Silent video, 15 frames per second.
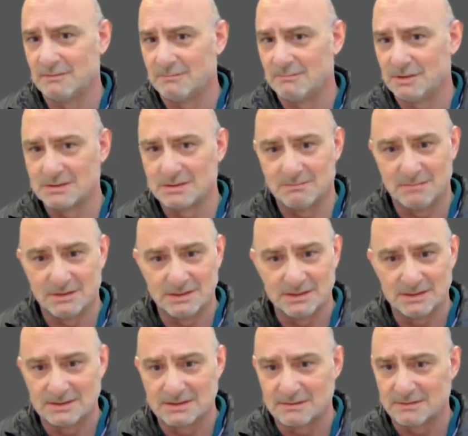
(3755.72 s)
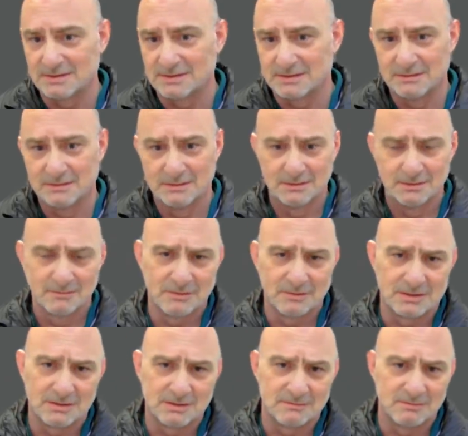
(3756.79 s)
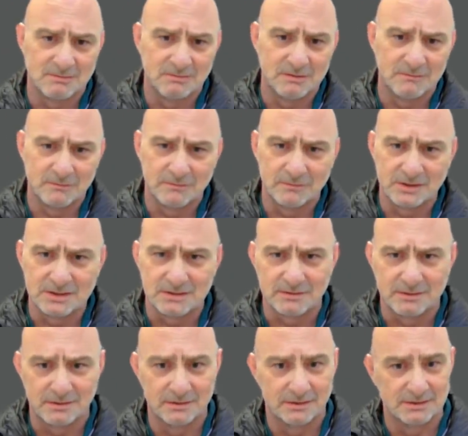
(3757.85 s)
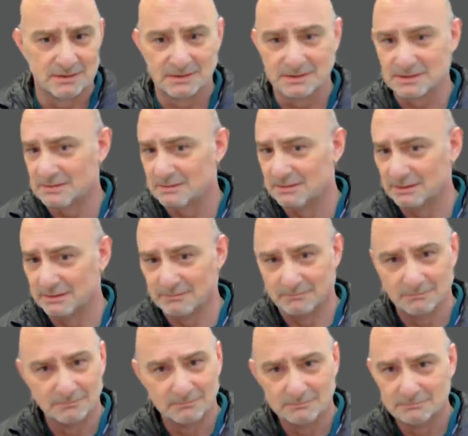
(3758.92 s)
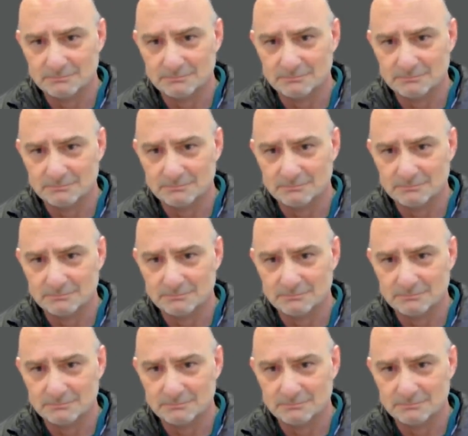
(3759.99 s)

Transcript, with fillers: of the most amazing sights, besides the birth of his children. He's still in,